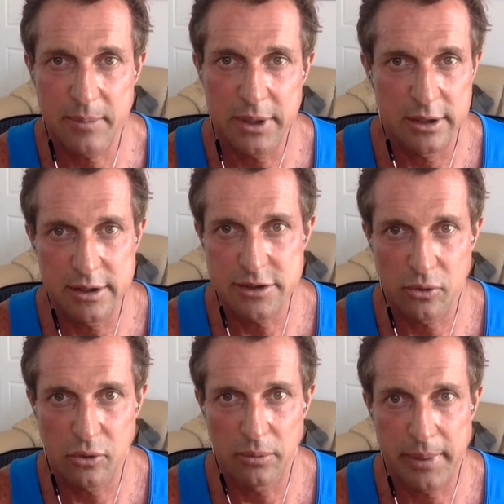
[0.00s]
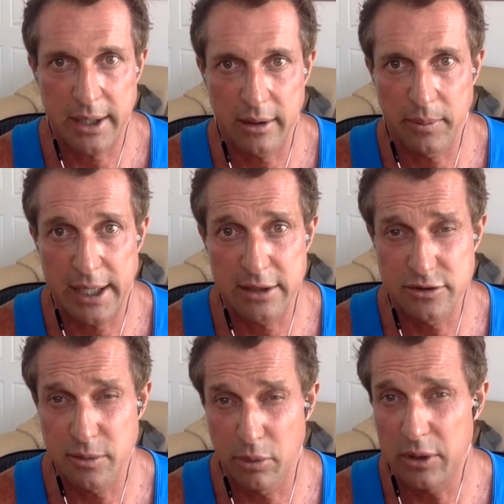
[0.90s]
in these neuronal pa- patterns of the
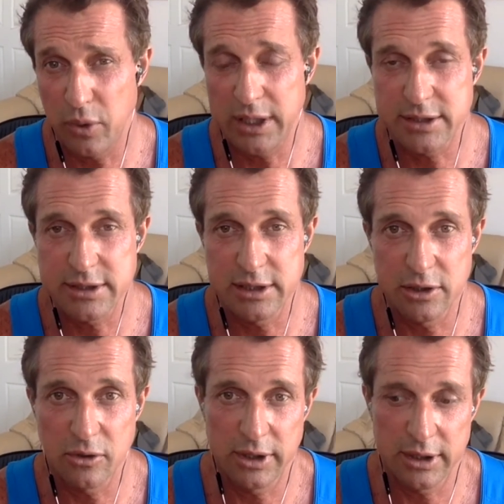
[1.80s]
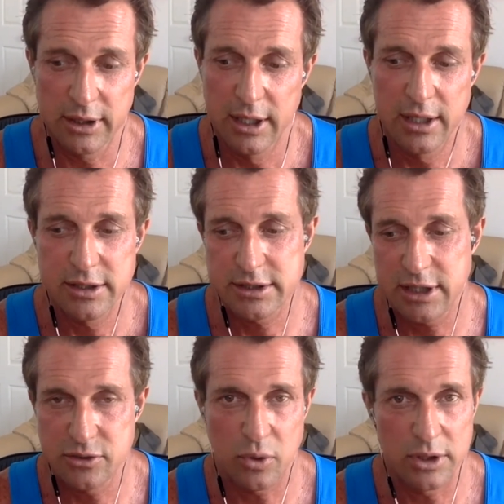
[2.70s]
brain, we can say you're in
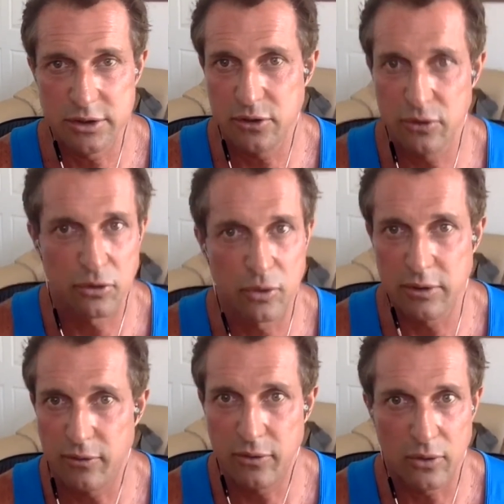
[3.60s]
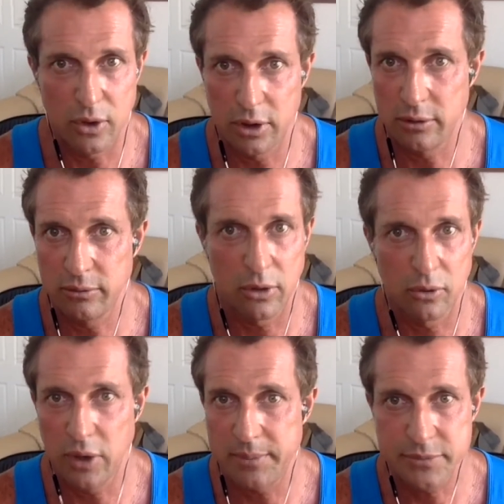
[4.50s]
stage one, two, three, four, or
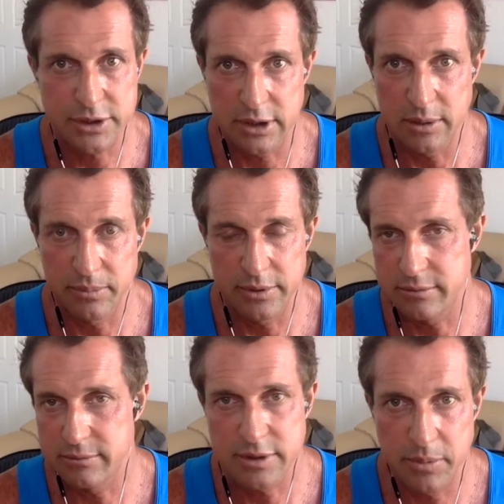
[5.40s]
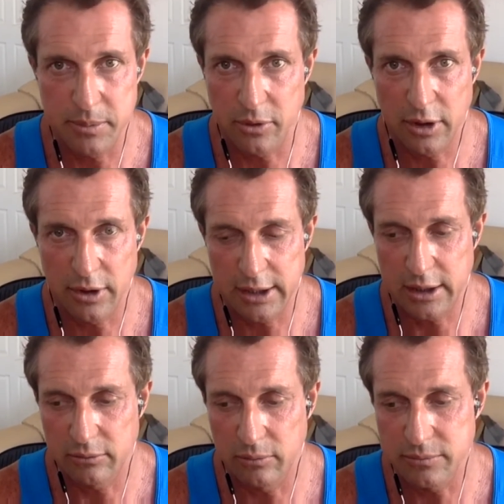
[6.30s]
REM sleep. And some people call that
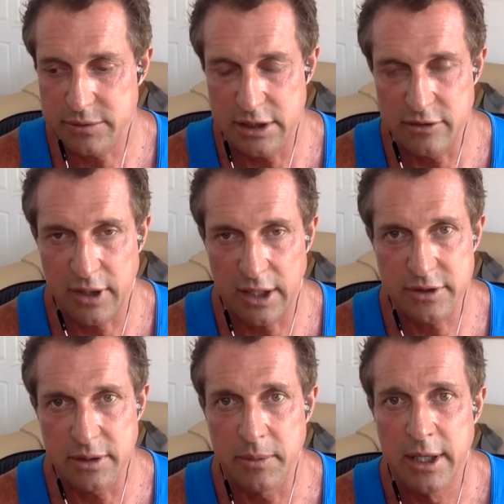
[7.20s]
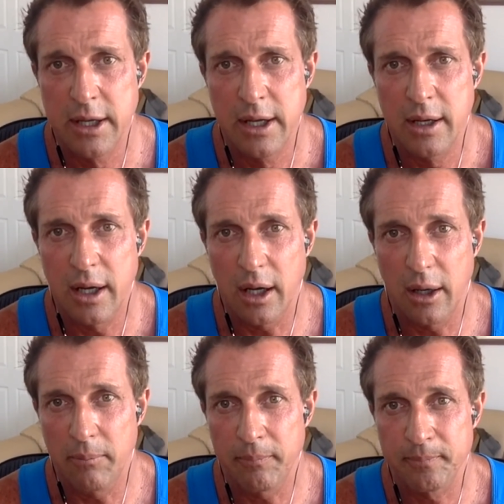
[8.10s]
now stage five sleep.
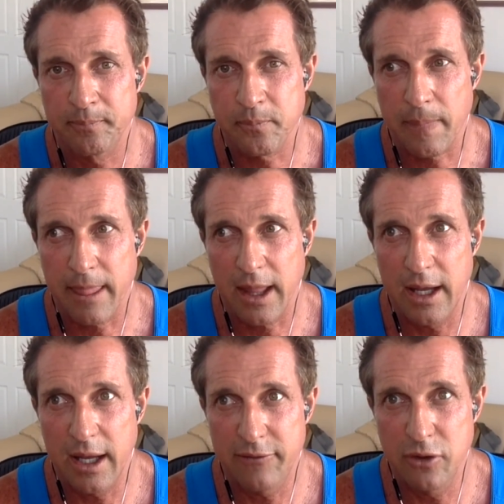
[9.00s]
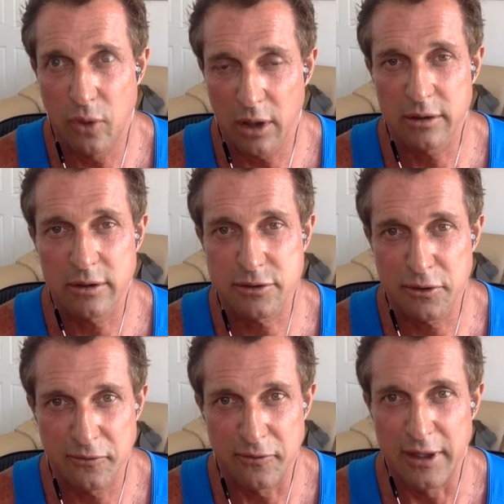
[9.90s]
Um, if you aren't sort of
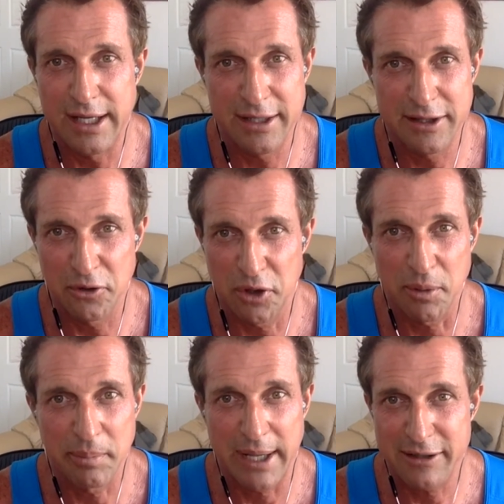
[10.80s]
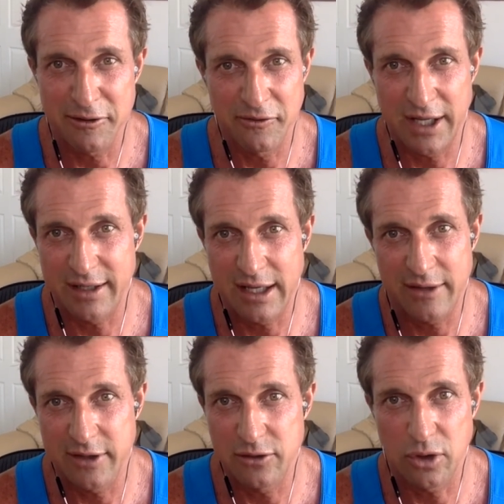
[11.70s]
in the normal pattern of that and having
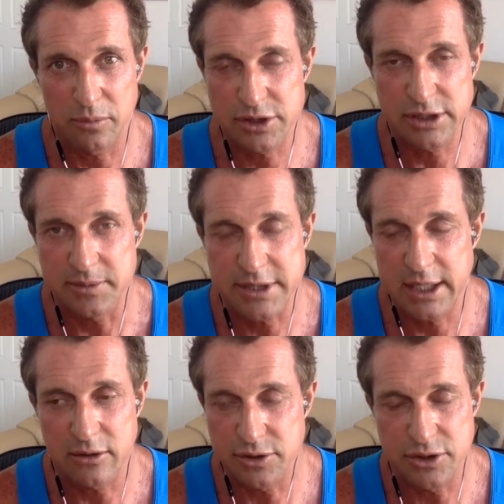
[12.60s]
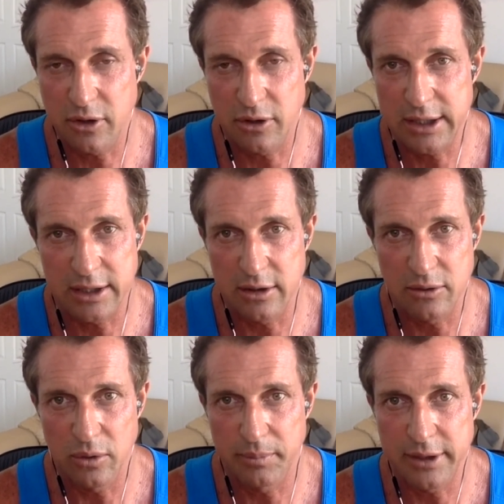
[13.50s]
normal sleep cycles, you aren't getting the real
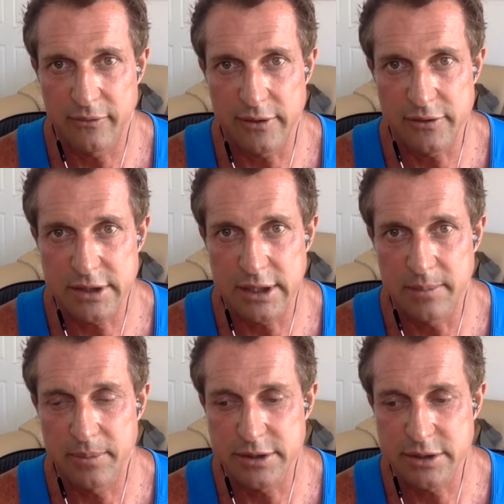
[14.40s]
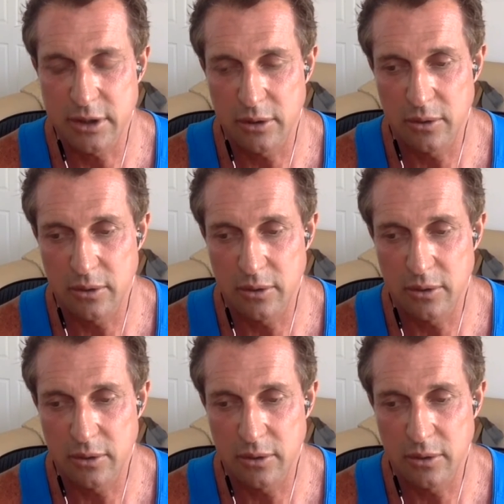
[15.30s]
benefit of sleep. And so,